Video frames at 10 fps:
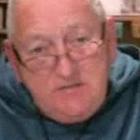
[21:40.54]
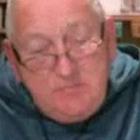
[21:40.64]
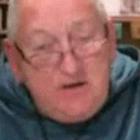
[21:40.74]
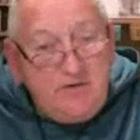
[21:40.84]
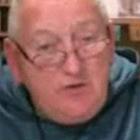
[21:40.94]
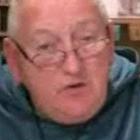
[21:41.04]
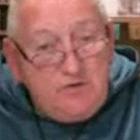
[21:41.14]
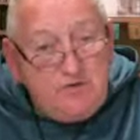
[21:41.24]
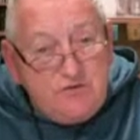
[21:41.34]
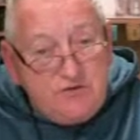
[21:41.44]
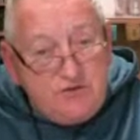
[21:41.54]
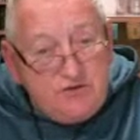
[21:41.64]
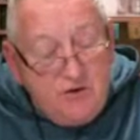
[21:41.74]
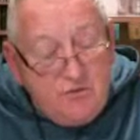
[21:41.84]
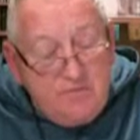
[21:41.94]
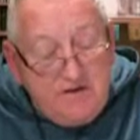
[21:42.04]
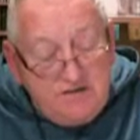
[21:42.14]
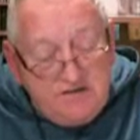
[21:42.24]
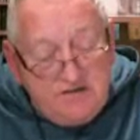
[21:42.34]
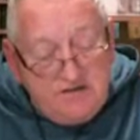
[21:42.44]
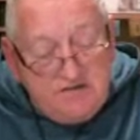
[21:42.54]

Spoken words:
by those who should know better.